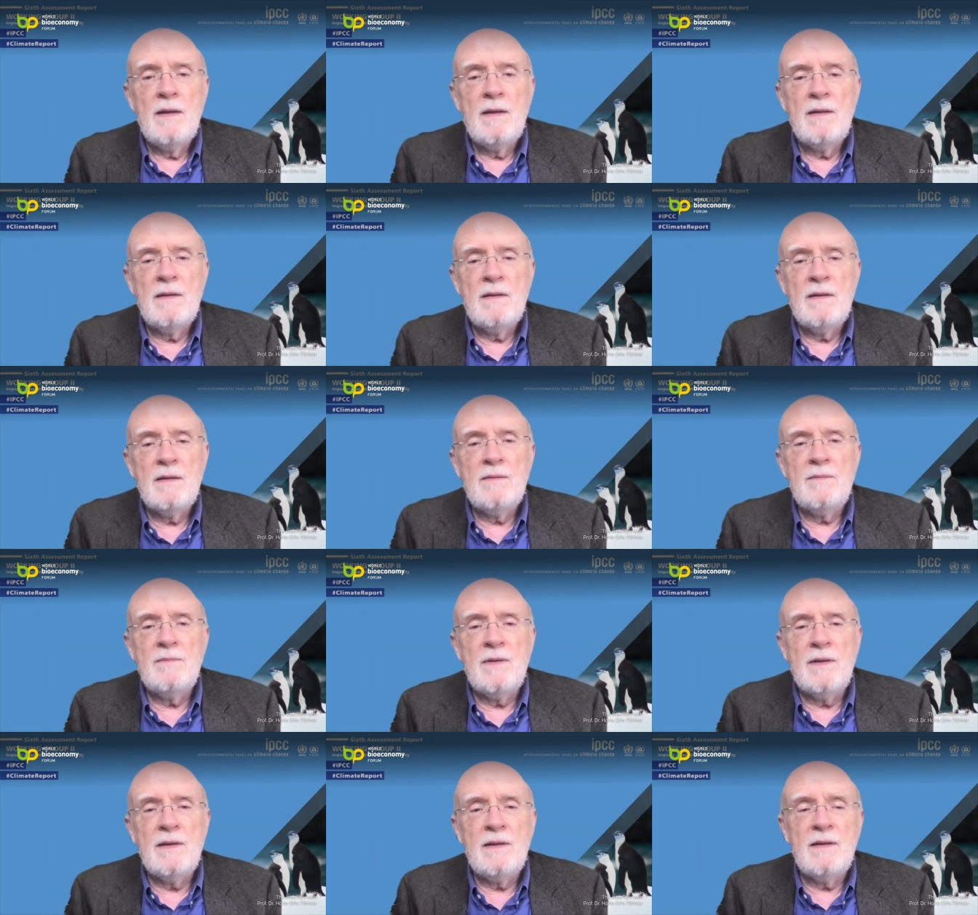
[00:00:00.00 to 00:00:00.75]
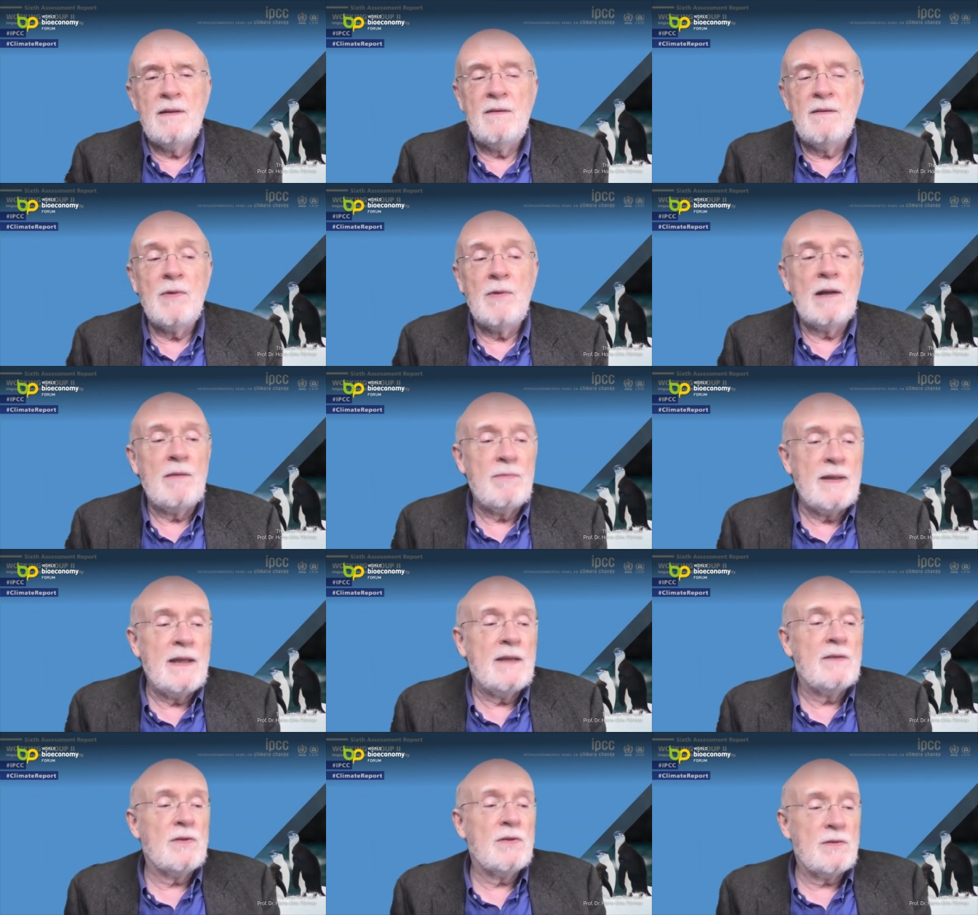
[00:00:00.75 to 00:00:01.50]
um, well,
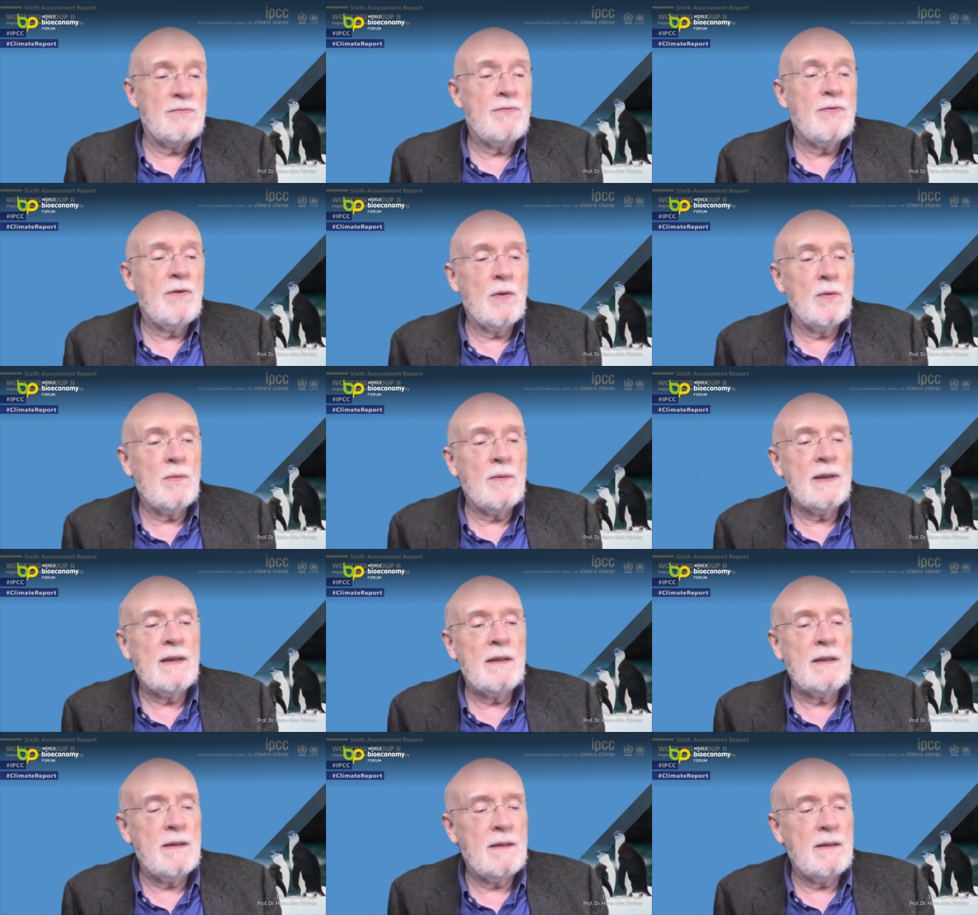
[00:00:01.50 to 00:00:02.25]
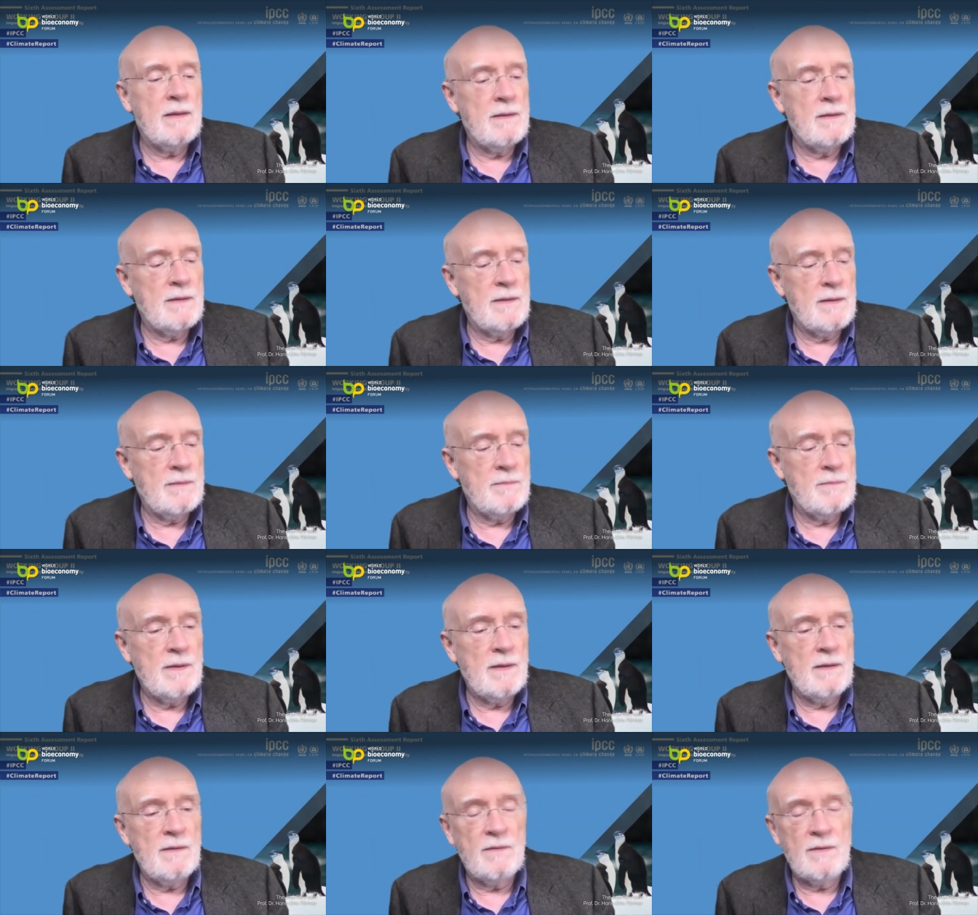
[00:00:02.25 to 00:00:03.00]
we are not following
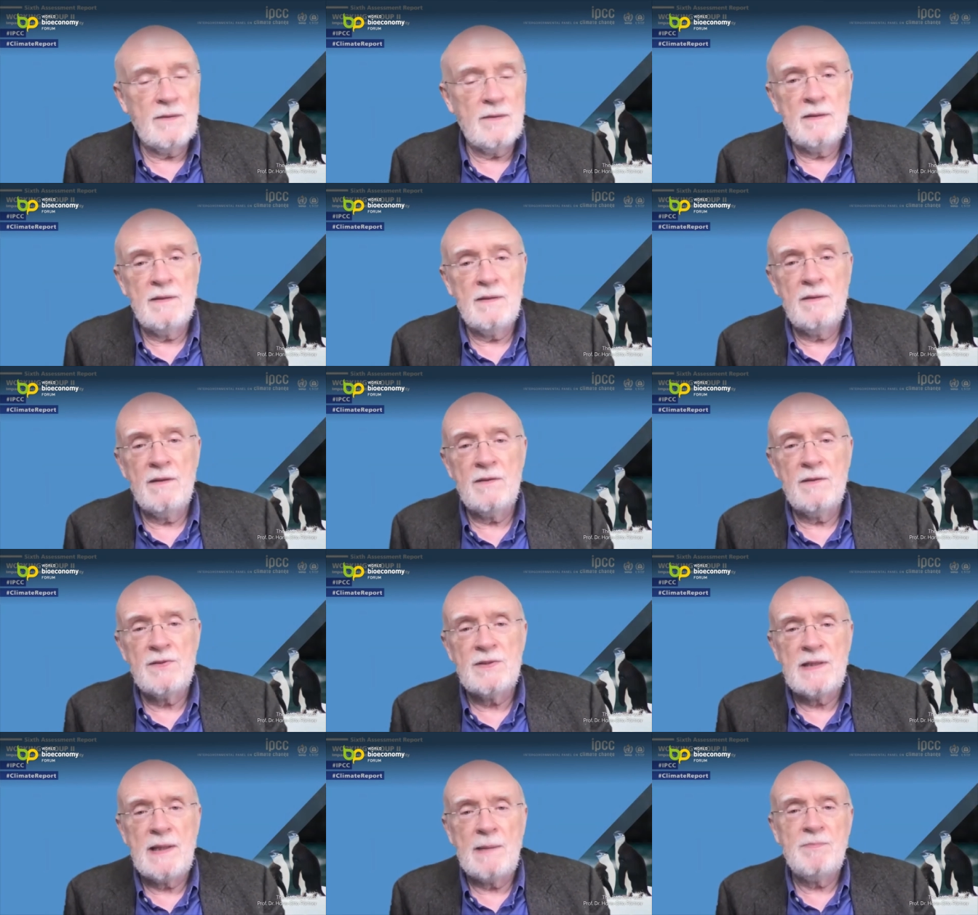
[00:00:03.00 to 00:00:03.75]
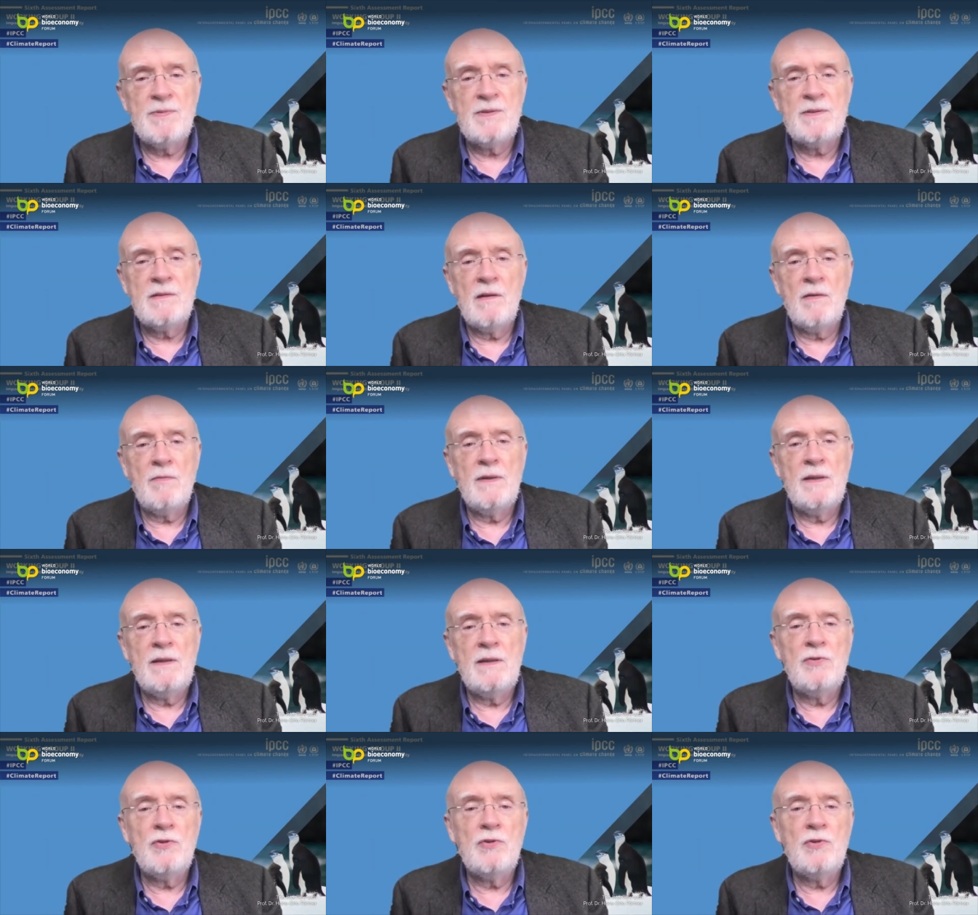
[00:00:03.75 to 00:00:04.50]
um, the, the steps that we
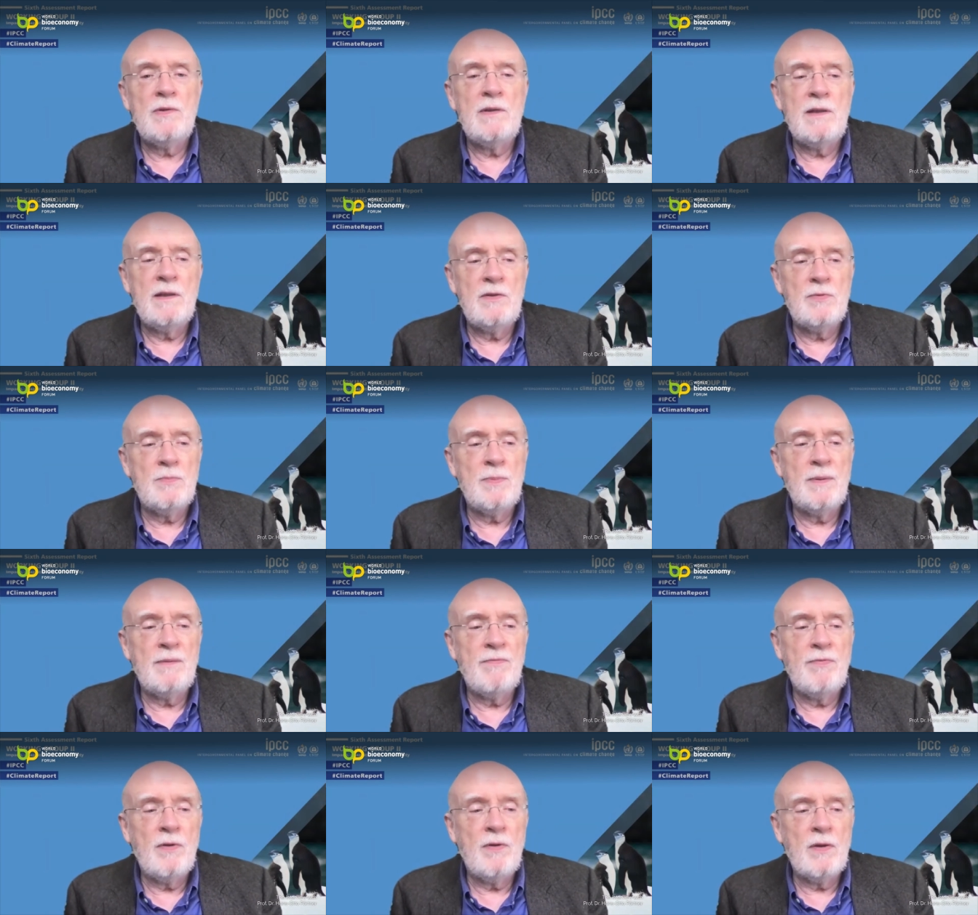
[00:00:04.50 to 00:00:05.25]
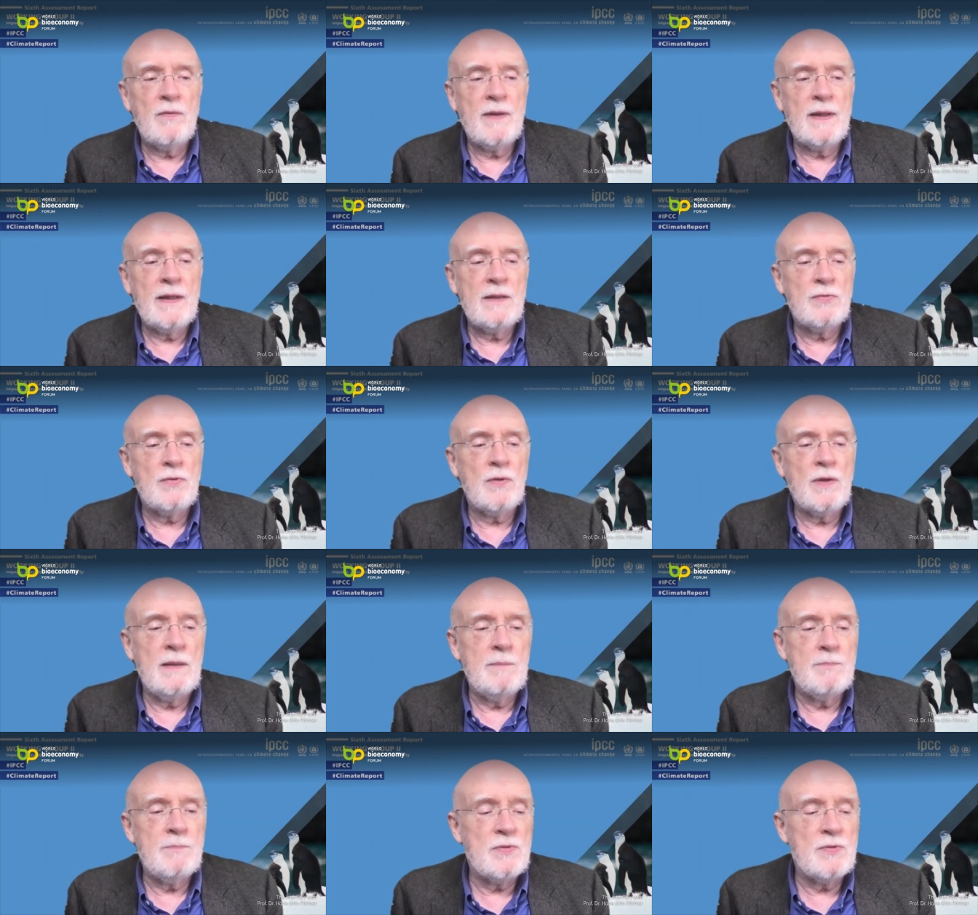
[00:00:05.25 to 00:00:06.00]
need to, need to be following to
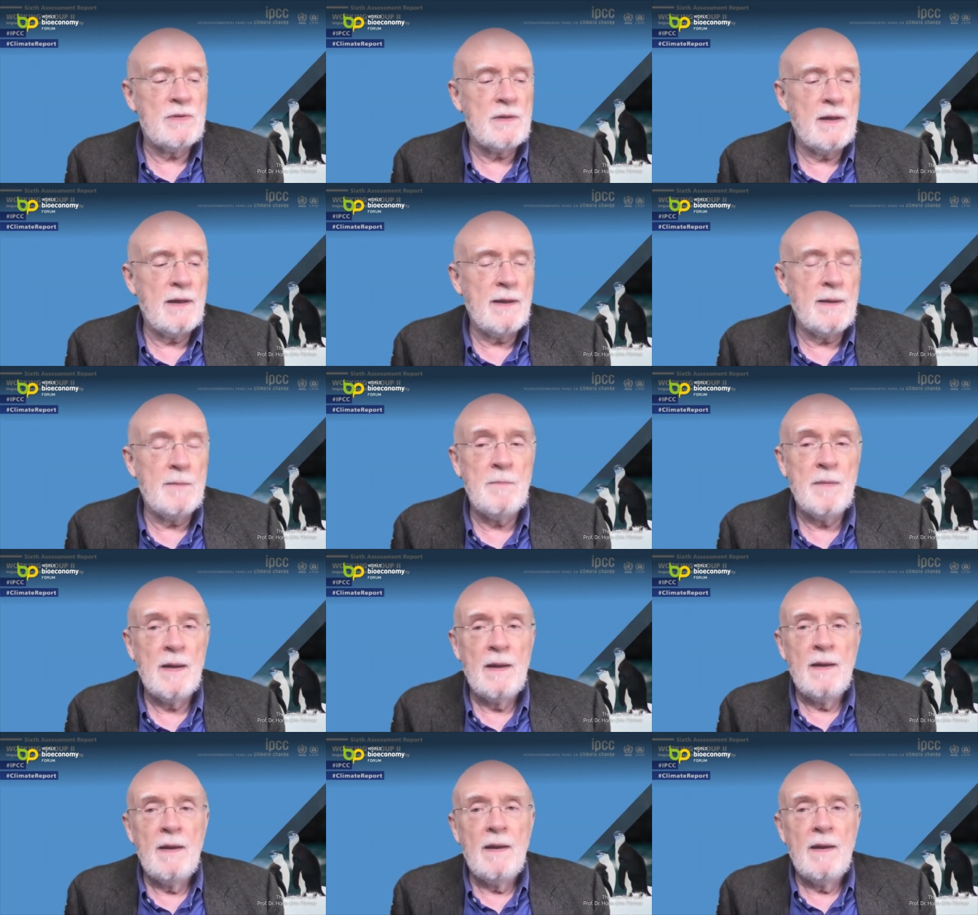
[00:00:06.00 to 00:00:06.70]
keep to time.